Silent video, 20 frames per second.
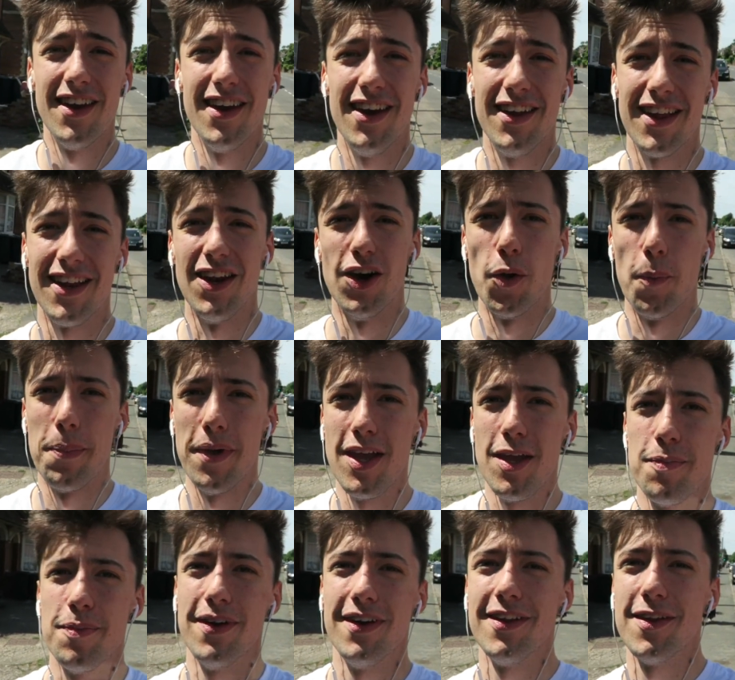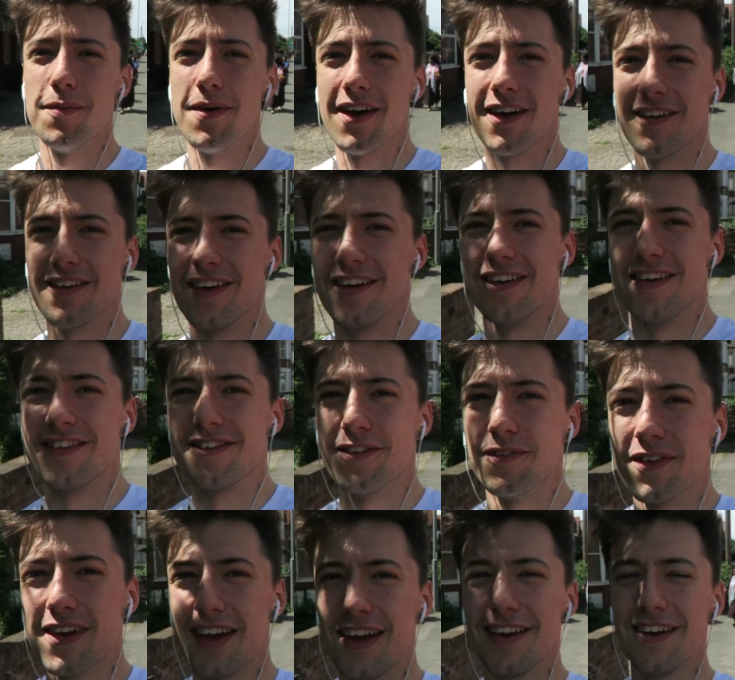Hear that little beeping in the background, it's
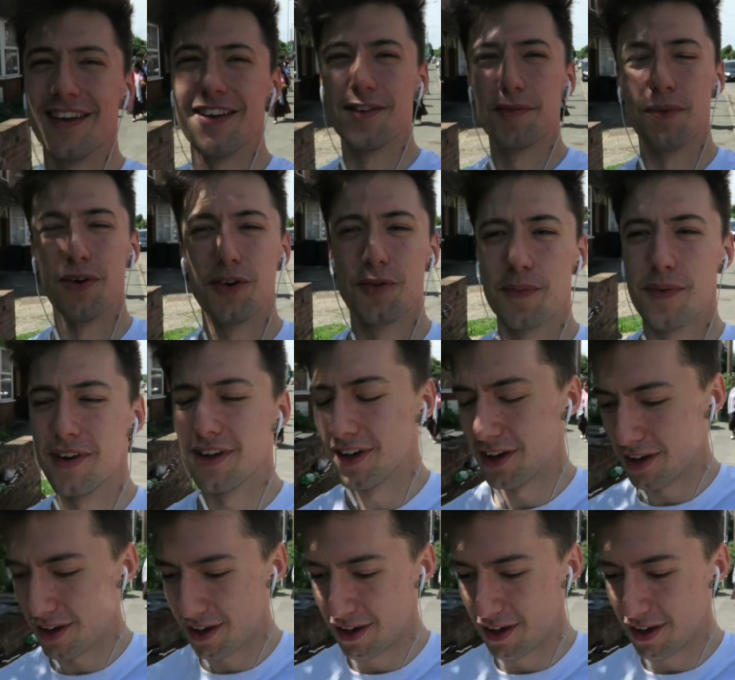some kid on his push bike.